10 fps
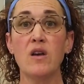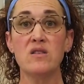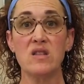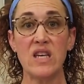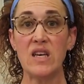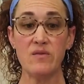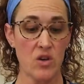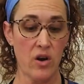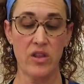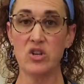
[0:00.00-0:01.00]
Sleeves
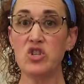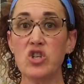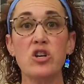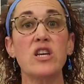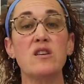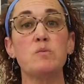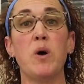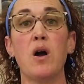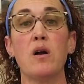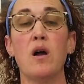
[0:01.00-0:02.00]
are the dirtiest
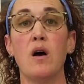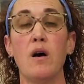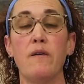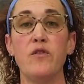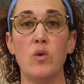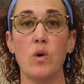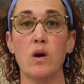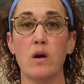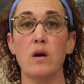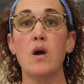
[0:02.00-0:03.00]
part of
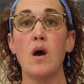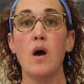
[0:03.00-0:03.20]
your